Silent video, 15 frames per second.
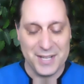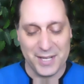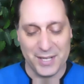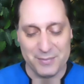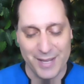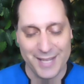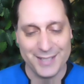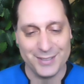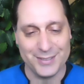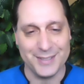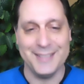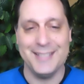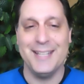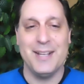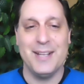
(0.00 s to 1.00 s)
in
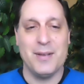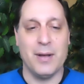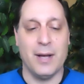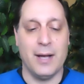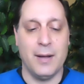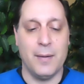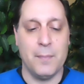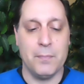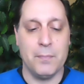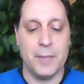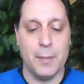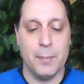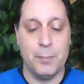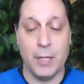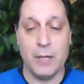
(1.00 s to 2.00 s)
medicine. Um,
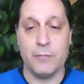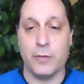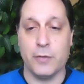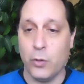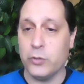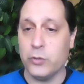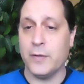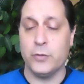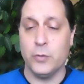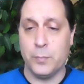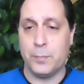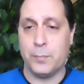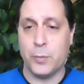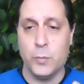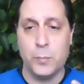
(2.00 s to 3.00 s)
but for those of us who,
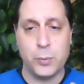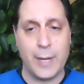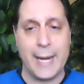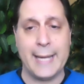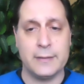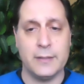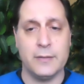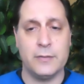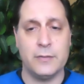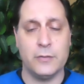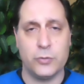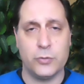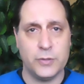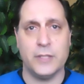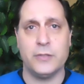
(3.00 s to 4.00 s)
who practice
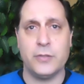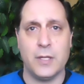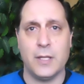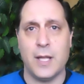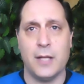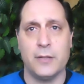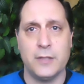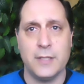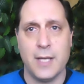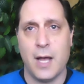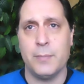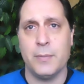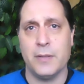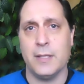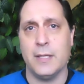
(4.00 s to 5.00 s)
traditional
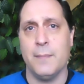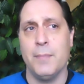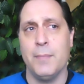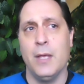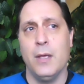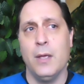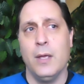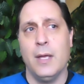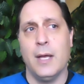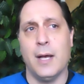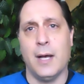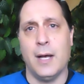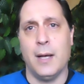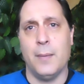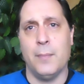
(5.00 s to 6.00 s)
osteopathy,
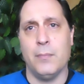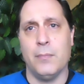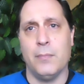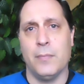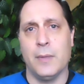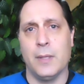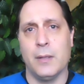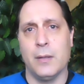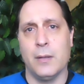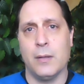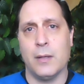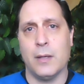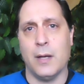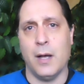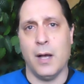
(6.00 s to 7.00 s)
um,
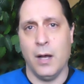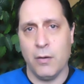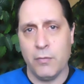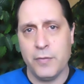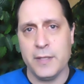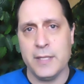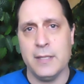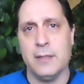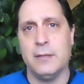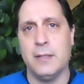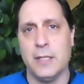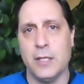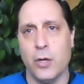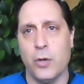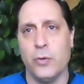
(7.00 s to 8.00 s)
of the D
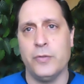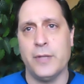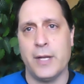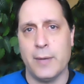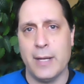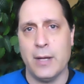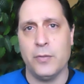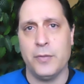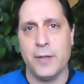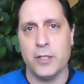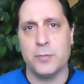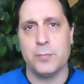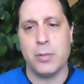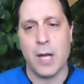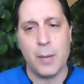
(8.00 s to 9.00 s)
Os that are out there,
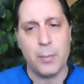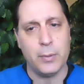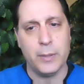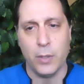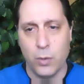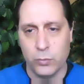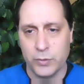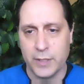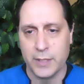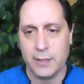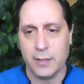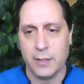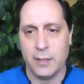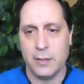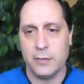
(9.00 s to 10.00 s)
it's probably only
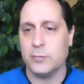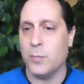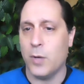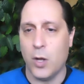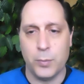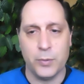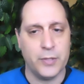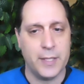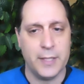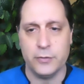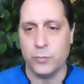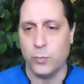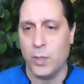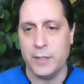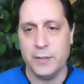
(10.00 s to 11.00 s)
a small
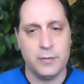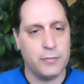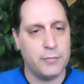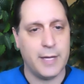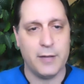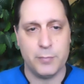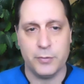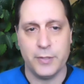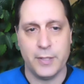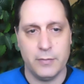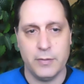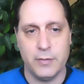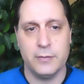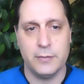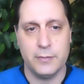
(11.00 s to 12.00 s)
percentage, one to five percent
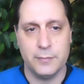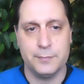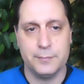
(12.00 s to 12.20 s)
of us.